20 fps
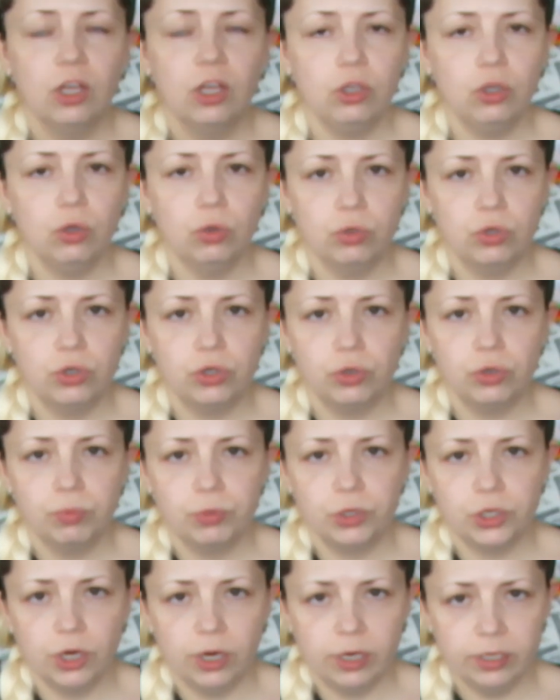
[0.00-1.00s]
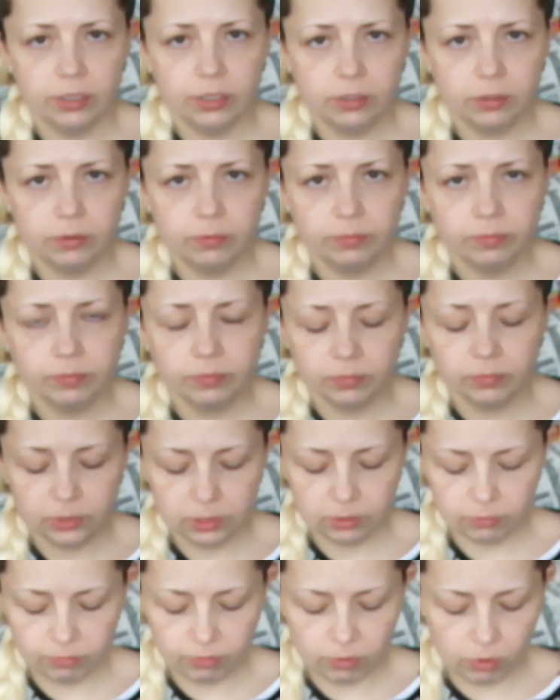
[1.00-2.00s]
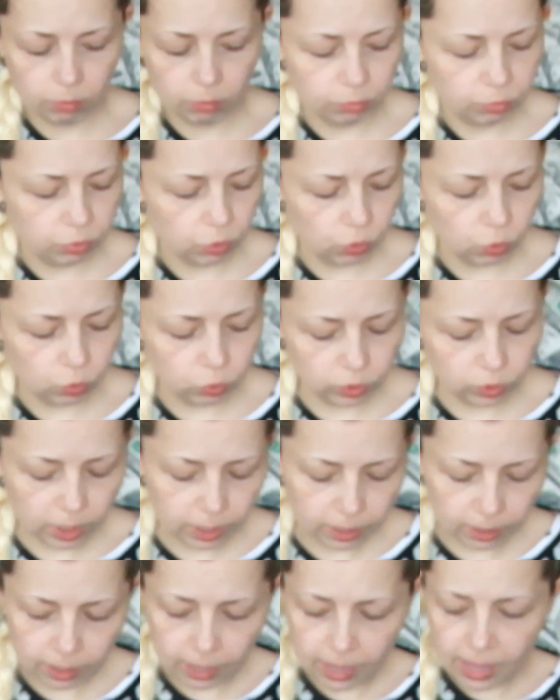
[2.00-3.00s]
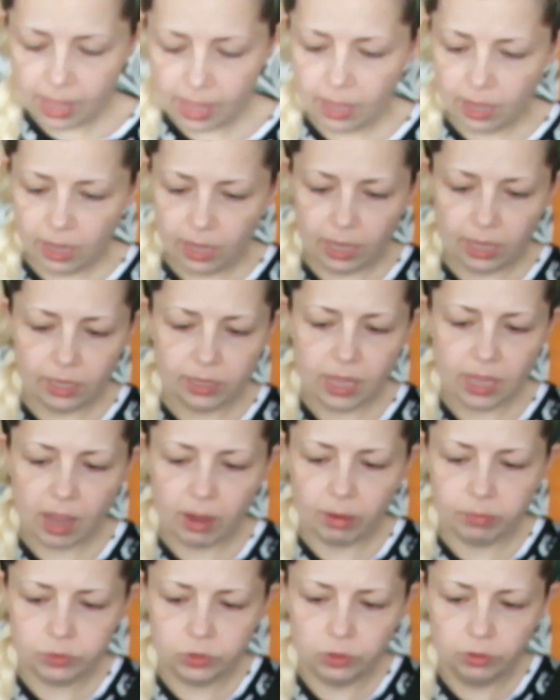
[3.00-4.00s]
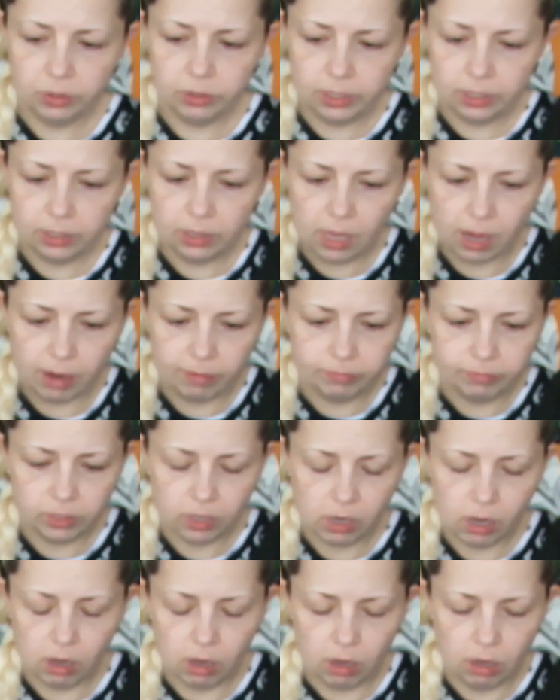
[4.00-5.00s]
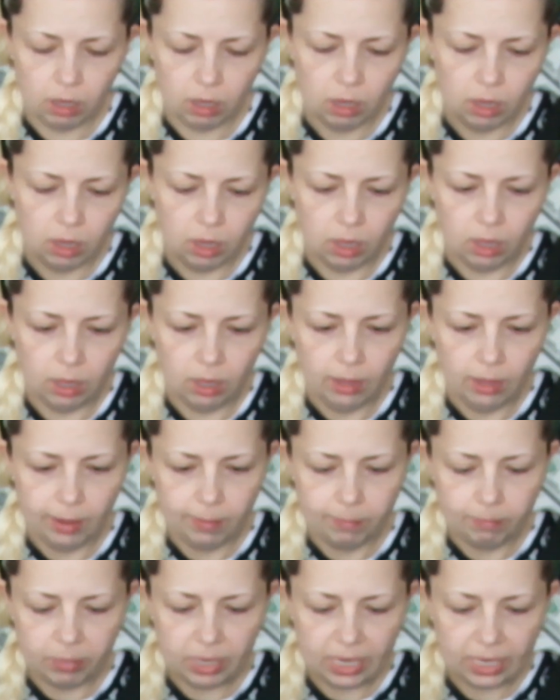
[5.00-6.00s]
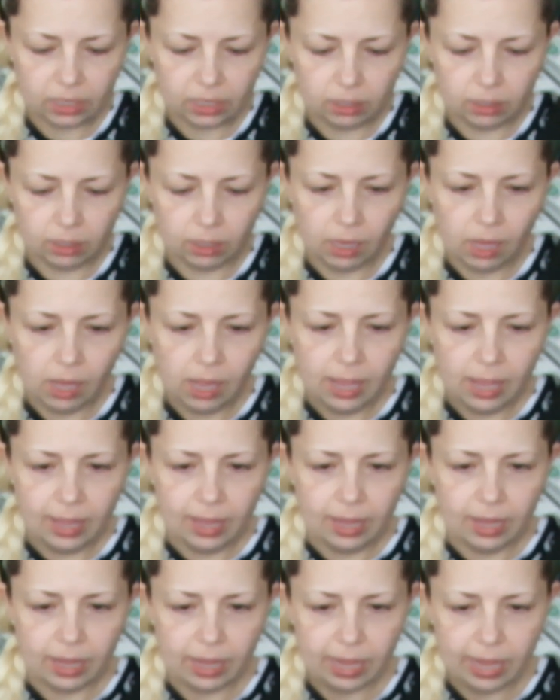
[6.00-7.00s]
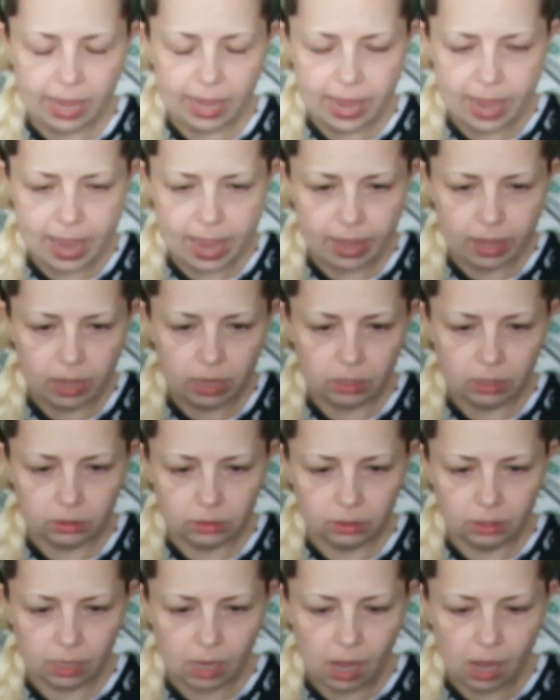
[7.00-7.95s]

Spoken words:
YouTube channel from Bruna, and I absolutely loved her pattern, and